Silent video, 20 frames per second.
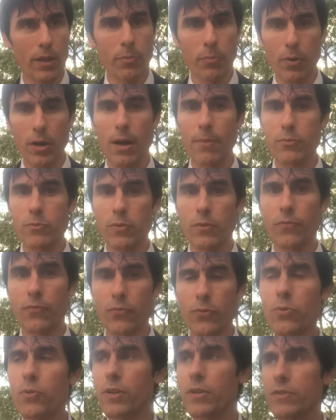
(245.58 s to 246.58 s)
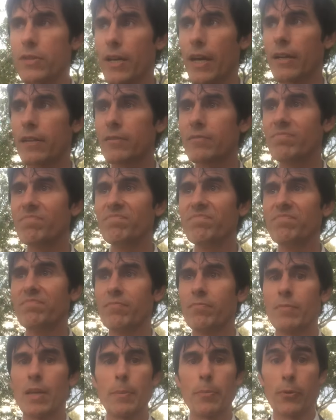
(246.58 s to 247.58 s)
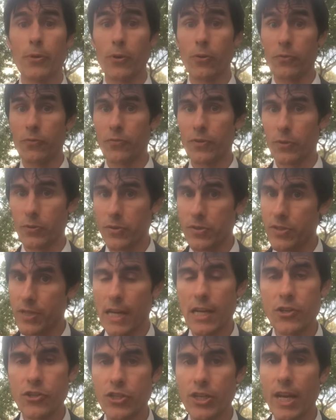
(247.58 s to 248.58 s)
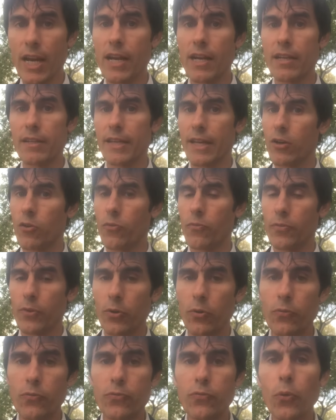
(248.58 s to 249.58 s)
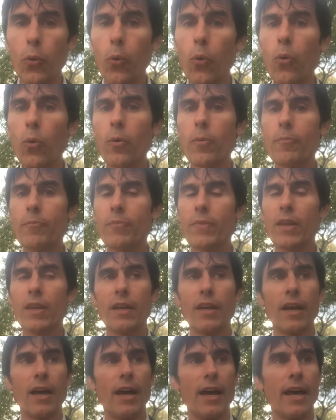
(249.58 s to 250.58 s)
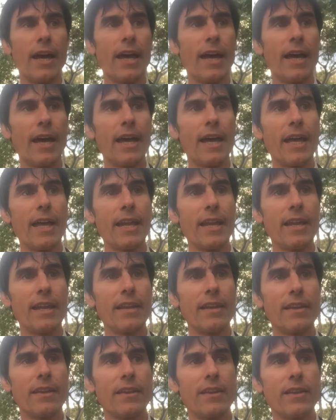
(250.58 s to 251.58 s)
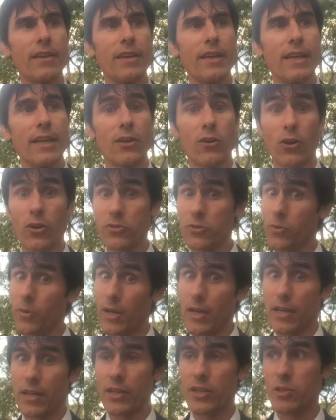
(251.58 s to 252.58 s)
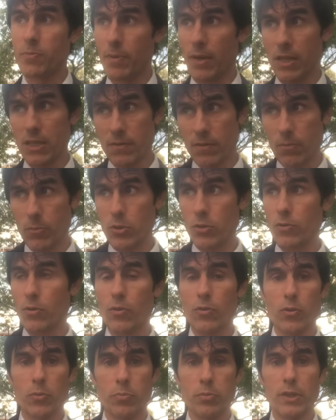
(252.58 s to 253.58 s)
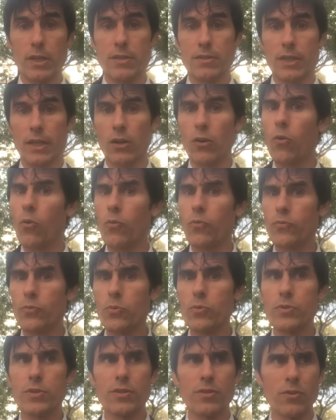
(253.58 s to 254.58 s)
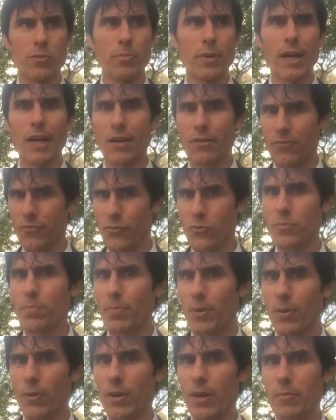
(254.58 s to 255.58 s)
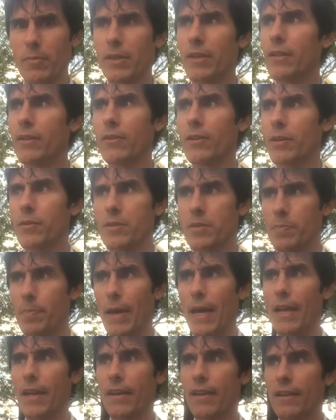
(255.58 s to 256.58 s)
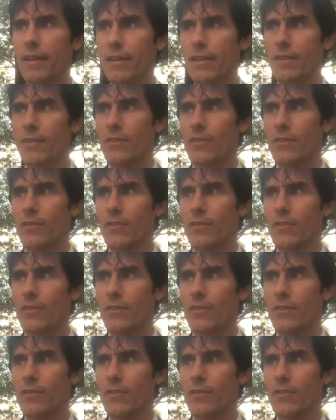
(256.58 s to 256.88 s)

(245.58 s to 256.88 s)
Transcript: of the problems with fruit, is that people don't feel satiated, they don't feel full, and it also can get expensive. I mean, you go to a place like Whole Foods and you buy a fruit bowl. I mean, you could spend